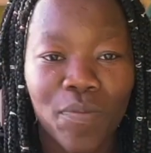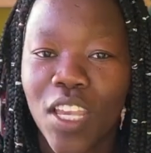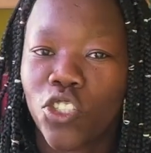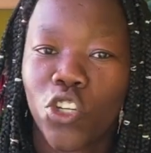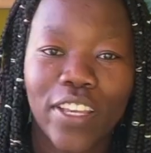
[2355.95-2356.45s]

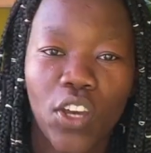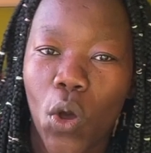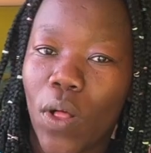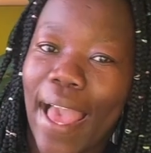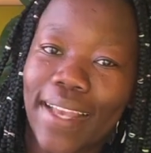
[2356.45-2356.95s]
during the
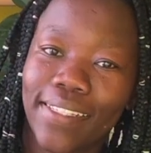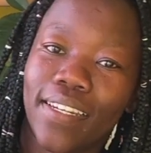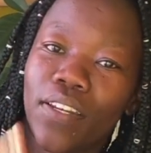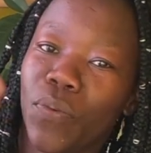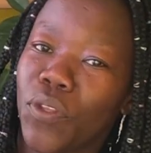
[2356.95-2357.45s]
whole
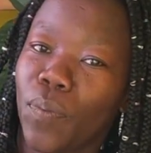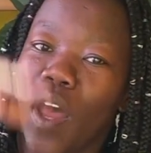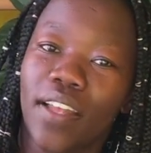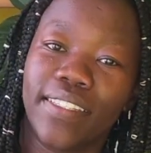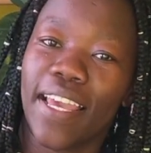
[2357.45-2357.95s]
accident where the
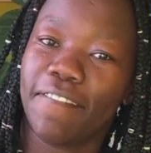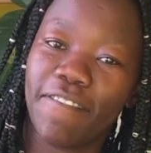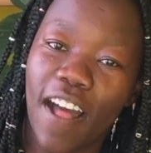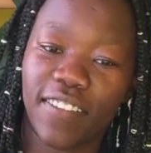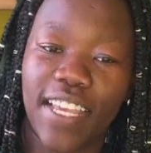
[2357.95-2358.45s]
plants like
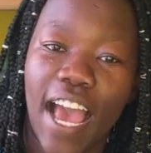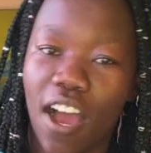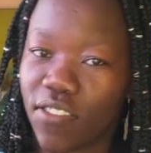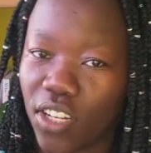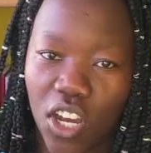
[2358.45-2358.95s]
fell
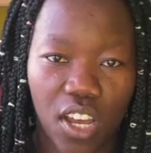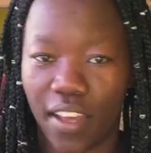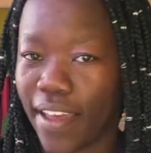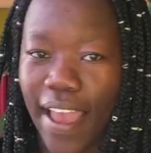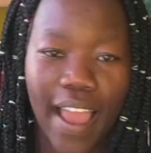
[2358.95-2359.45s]
down,
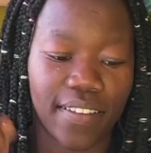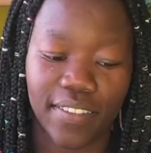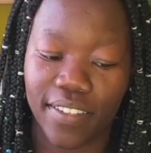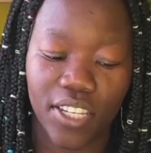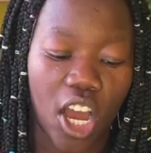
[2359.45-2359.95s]
and
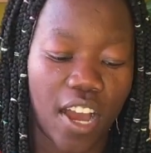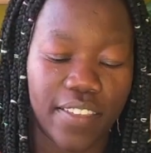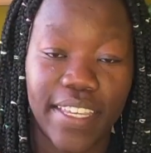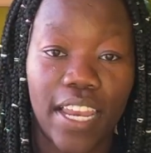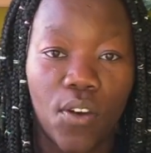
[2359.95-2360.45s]
yeah, the
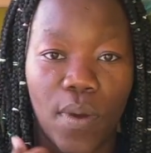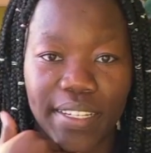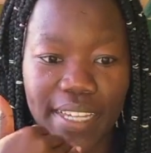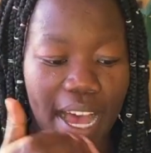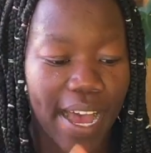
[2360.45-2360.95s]
yellow one
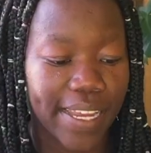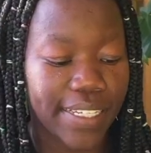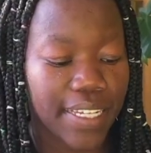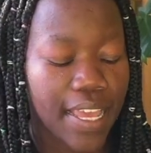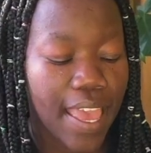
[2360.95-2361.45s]
died.
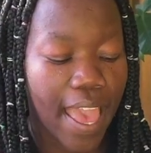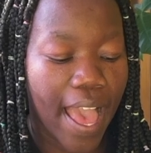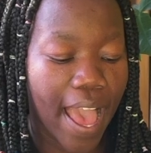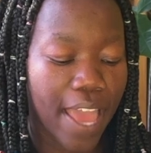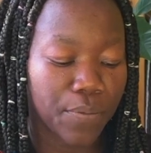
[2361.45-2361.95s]

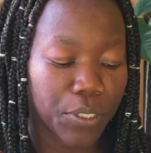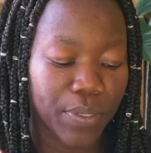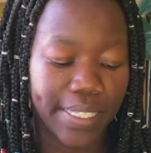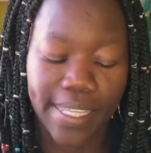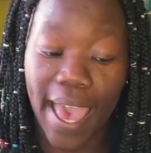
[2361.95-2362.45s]
And which was
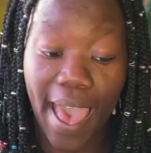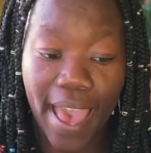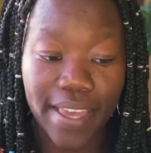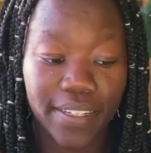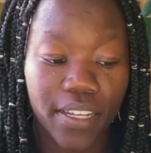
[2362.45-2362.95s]

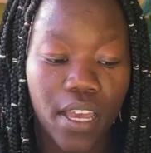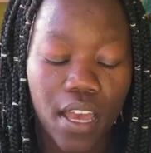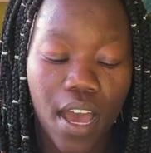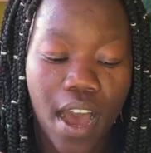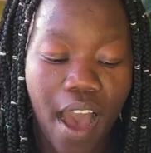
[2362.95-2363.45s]
sad
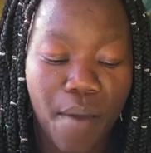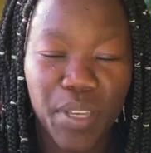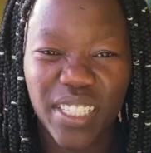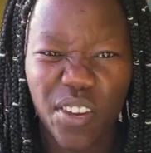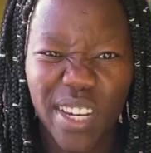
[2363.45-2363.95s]

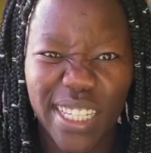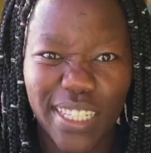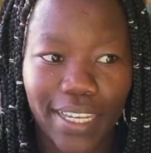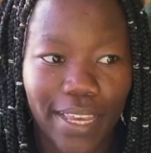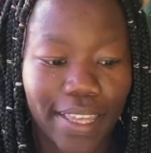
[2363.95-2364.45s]
because I really did
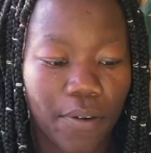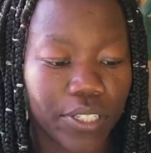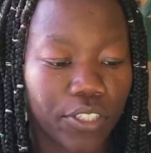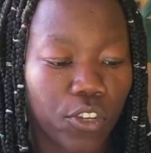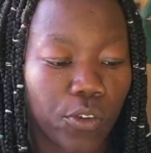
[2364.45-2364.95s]
like that one
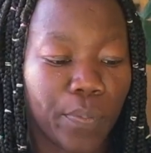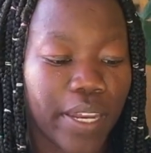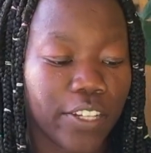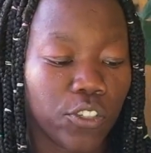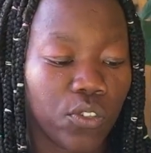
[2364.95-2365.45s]
too. But I
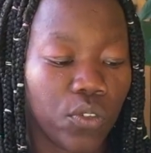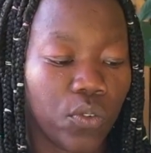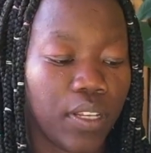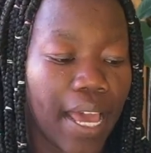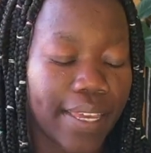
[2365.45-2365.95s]
do
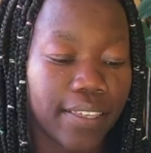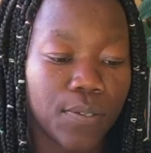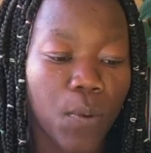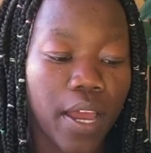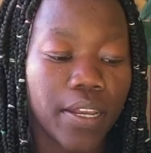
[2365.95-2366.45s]
like this
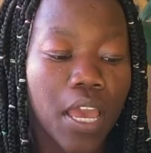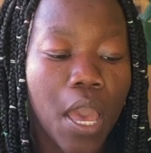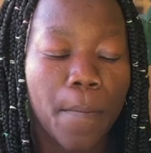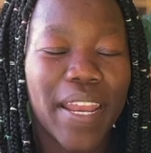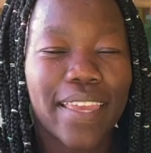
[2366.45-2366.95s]
one.
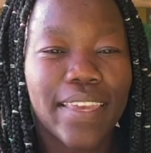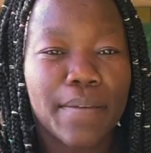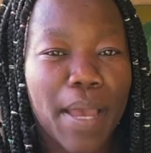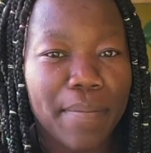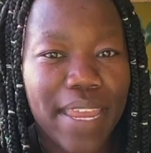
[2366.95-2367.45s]
But I think
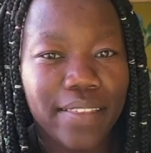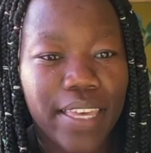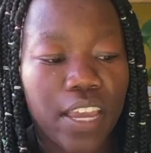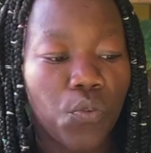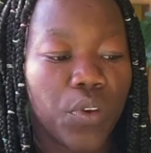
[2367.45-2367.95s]
my main
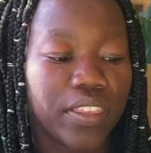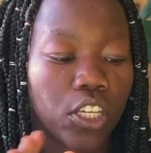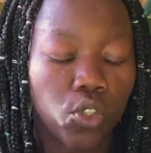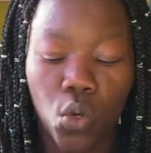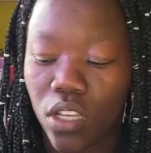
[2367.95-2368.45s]
thing with this
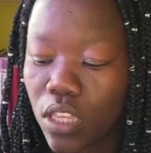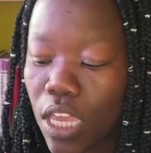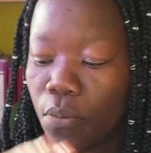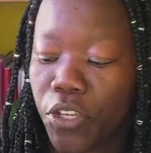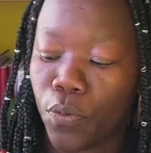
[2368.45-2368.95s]
sort of thing
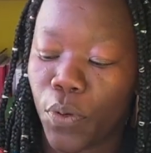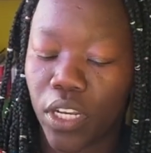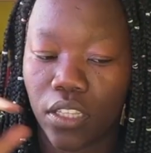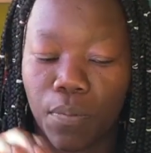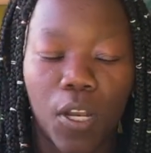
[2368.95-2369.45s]
where you're putting
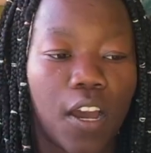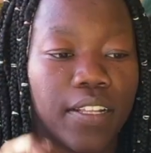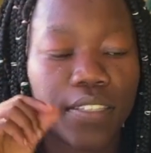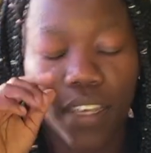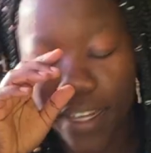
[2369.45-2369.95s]
the
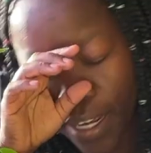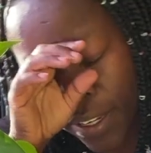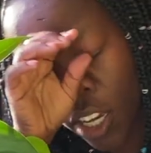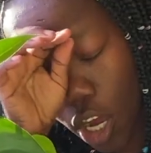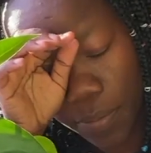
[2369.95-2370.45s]
plant, and I
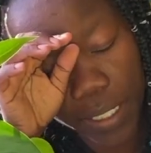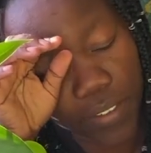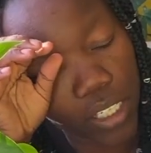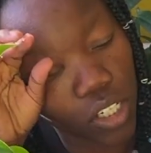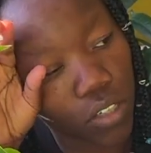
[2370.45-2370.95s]
can't believe I
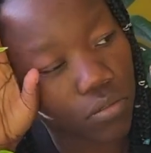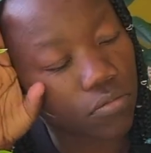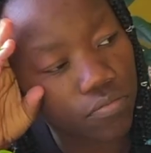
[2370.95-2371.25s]
don't